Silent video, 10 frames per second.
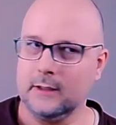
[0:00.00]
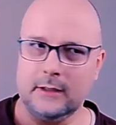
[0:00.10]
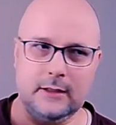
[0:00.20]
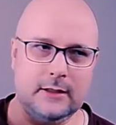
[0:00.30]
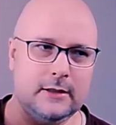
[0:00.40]

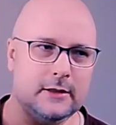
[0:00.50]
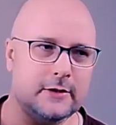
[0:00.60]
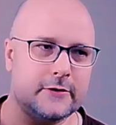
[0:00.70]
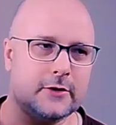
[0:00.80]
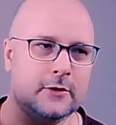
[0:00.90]
He
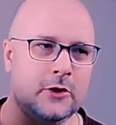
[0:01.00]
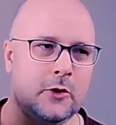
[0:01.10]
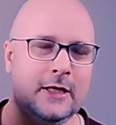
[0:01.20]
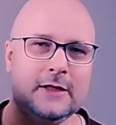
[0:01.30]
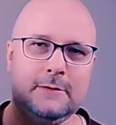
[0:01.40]
is, you know
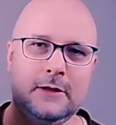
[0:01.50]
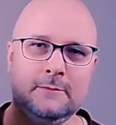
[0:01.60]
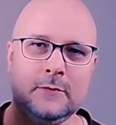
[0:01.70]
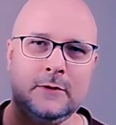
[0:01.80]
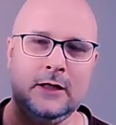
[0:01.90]
what, he's,
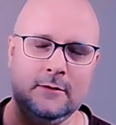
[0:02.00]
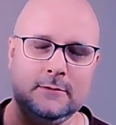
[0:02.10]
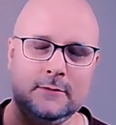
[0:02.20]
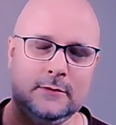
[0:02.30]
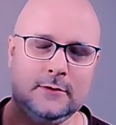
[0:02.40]

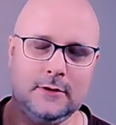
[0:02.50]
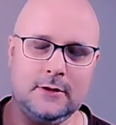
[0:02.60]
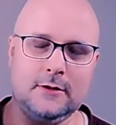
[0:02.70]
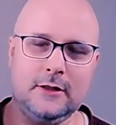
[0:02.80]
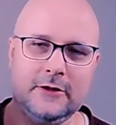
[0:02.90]

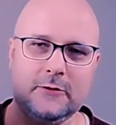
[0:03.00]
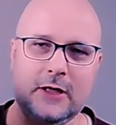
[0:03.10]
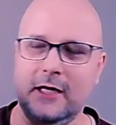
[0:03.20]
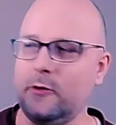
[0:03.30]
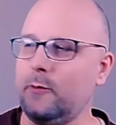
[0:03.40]
it's
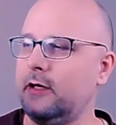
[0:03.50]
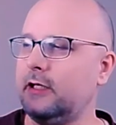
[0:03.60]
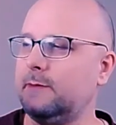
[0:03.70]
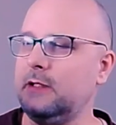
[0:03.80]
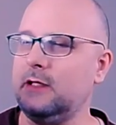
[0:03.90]
kind of weird.
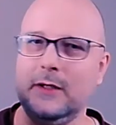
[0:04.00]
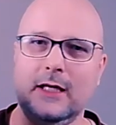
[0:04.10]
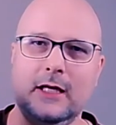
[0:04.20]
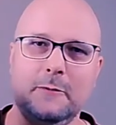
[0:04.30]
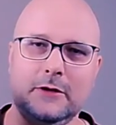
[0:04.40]
He's been a big
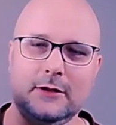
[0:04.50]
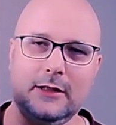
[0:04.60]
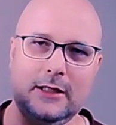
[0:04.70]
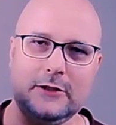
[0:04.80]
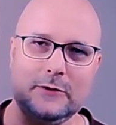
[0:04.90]
hit with the
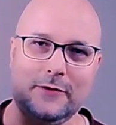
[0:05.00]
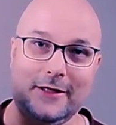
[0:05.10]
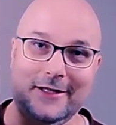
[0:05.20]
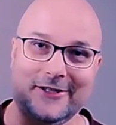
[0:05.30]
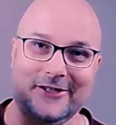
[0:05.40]
ladies over
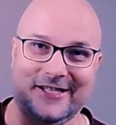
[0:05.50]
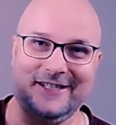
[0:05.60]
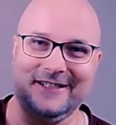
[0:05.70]
the years.